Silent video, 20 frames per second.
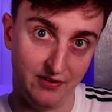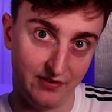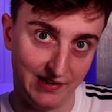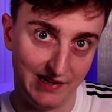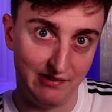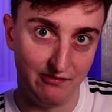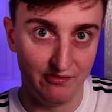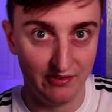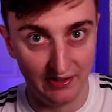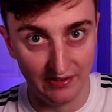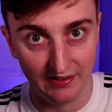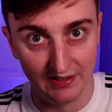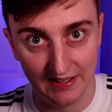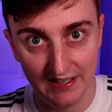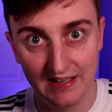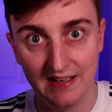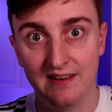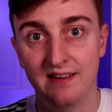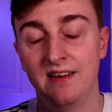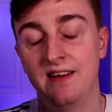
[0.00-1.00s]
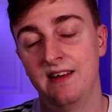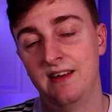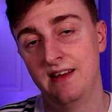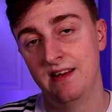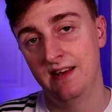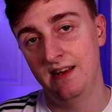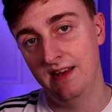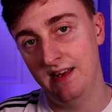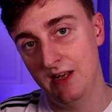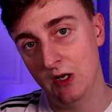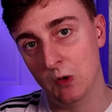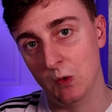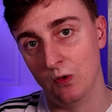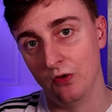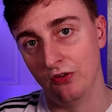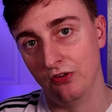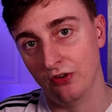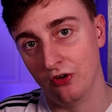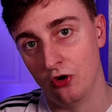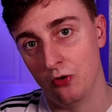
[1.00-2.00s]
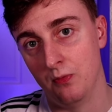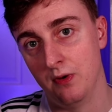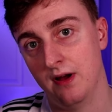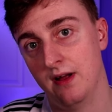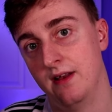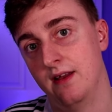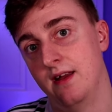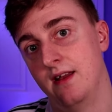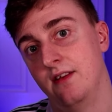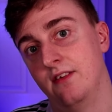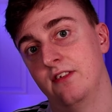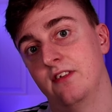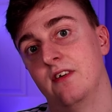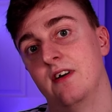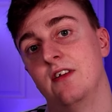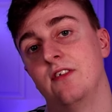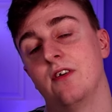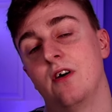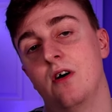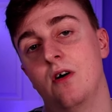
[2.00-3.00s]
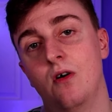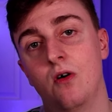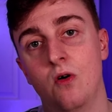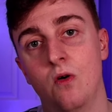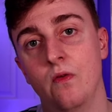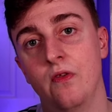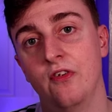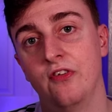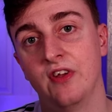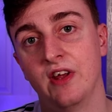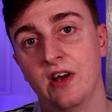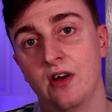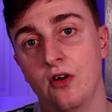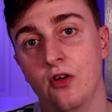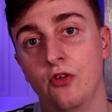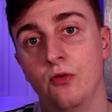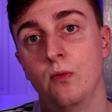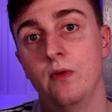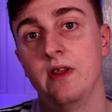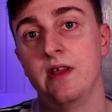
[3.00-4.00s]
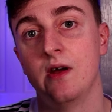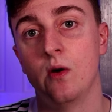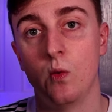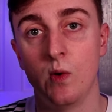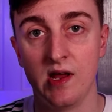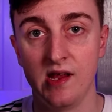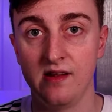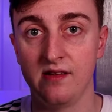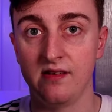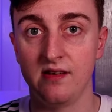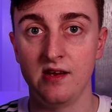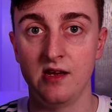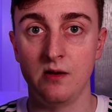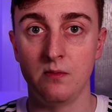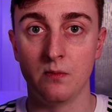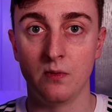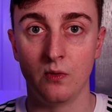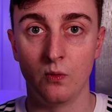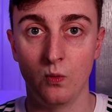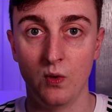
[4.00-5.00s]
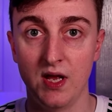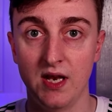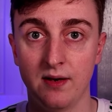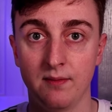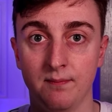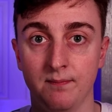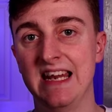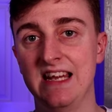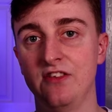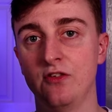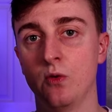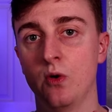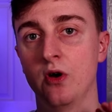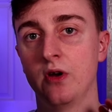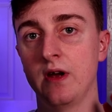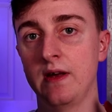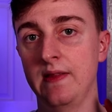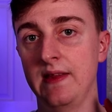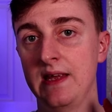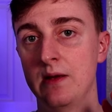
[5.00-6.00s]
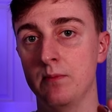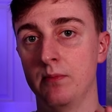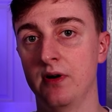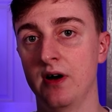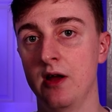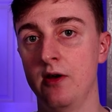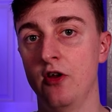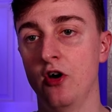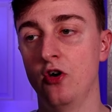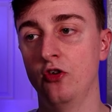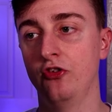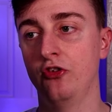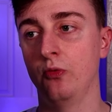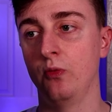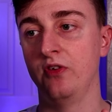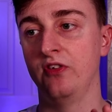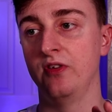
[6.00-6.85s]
the same thing again equal sum, and then select all the cells where the away team win. And then to work out the implied odds,